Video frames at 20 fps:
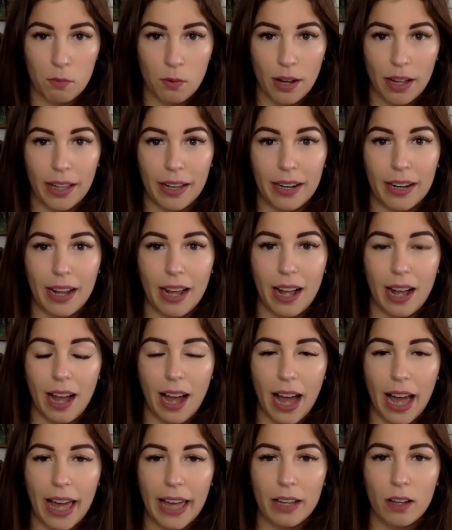one,
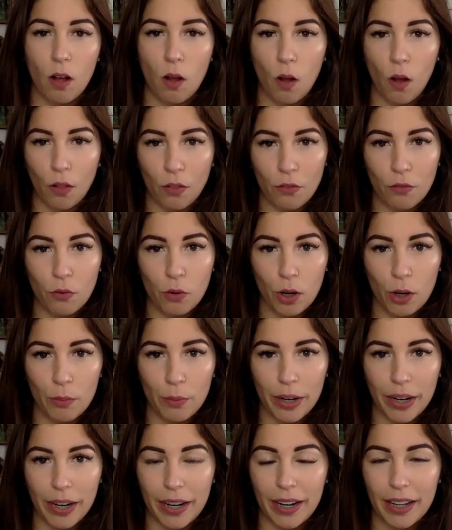I called
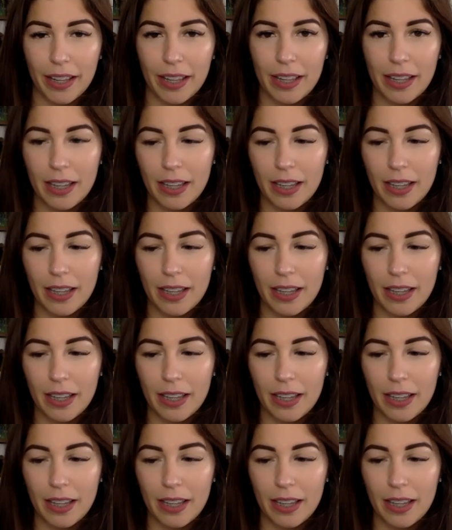forward